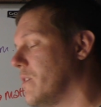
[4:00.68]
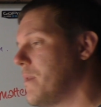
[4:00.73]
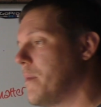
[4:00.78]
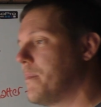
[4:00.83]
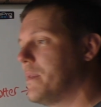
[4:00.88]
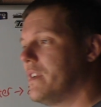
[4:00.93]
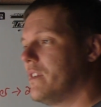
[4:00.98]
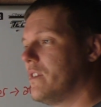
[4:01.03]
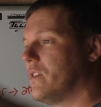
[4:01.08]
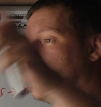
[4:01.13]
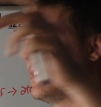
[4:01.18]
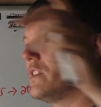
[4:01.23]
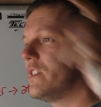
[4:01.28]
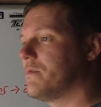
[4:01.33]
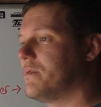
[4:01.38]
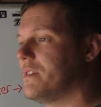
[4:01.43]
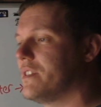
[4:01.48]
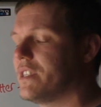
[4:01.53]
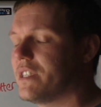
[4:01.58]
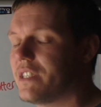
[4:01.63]
or maybe you go
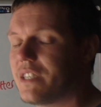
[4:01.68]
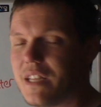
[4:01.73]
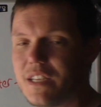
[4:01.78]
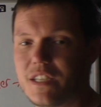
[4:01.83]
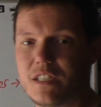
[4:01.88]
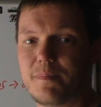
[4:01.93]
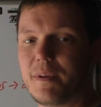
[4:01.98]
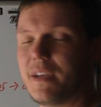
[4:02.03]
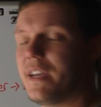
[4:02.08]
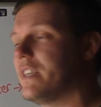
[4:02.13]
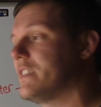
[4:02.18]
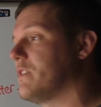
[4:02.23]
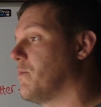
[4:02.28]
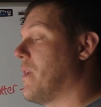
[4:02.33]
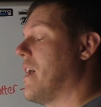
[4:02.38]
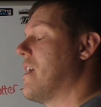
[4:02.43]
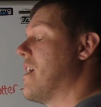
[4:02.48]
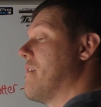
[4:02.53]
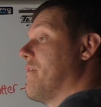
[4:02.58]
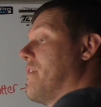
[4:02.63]
into interstellar space,
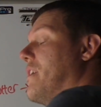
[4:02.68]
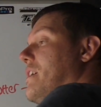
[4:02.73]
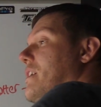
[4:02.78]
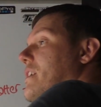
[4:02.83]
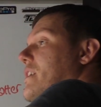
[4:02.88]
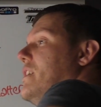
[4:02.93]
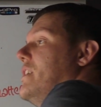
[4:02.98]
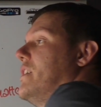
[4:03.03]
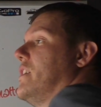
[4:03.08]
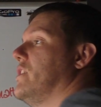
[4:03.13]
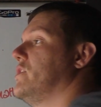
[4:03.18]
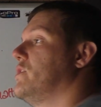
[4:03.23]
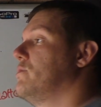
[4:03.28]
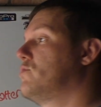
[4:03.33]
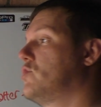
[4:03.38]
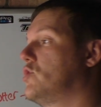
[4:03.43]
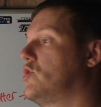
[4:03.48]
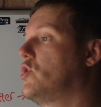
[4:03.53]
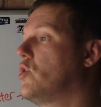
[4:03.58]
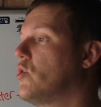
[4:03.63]
wherever, and
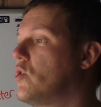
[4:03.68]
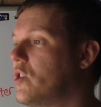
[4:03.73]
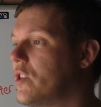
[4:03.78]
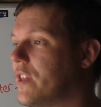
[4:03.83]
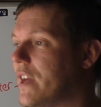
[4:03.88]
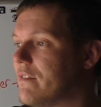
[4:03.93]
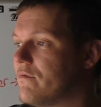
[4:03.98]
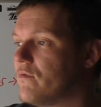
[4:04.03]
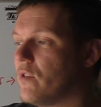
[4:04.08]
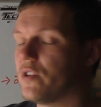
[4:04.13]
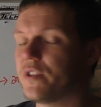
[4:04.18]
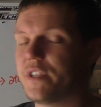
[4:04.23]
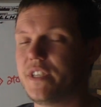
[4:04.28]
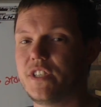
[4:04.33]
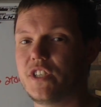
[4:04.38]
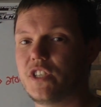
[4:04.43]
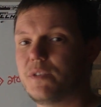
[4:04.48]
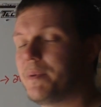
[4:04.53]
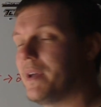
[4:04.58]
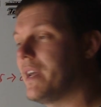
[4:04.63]
you chuck that rod
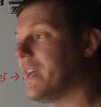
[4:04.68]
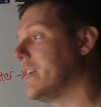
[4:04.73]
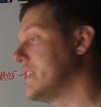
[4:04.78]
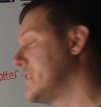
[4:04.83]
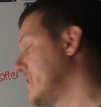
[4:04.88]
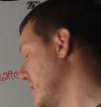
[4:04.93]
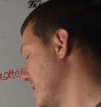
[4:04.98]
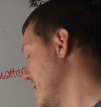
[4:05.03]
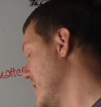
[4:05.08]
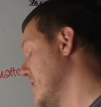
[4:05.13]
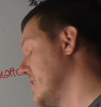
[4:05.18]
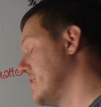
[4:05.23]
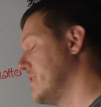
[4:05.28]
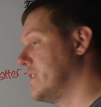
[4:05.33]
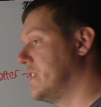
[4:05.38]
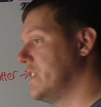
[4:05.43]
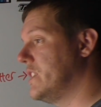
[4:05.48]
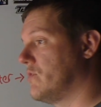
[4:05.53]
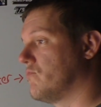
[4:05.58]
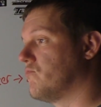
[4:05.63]
in space,
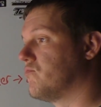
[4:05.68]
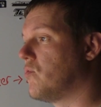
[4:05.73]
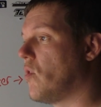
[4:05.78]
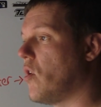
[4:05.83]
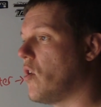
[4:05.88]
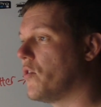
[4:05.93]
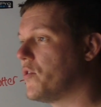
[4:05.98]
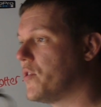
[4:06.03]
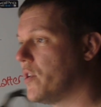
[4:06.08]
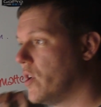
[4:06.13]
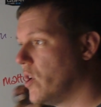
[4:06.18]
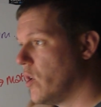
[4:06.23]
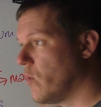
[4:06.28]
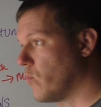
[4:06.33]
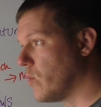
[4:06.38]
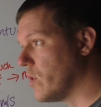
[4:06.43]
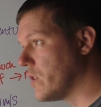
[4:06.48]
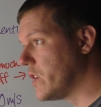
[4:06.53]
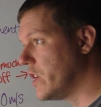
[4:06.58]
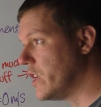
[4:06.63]
this rod
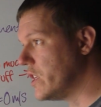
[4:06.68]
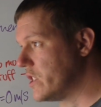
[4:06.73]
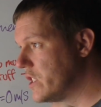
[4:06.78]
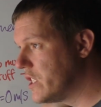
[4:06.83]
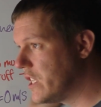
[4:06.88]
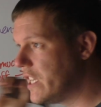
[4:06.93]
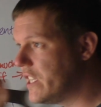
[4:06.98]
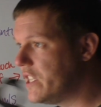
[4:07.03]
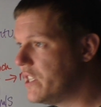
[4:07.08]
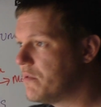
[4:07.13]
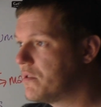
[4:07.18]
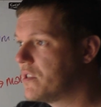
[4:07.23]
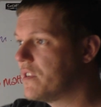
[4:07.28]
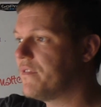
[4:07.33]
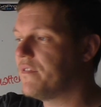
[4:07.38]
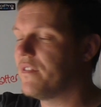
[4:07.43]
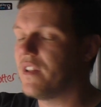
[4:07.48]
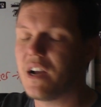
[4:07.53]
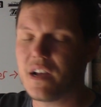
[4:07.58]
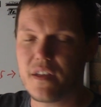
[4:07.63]
will continue
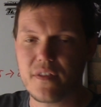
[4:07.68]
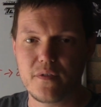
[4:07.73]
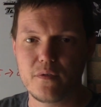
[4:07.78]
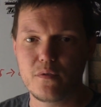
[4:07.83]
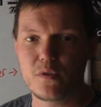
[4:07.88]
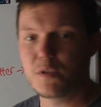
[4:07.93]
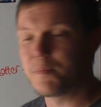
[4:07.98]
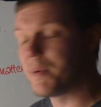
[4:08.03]
to fly through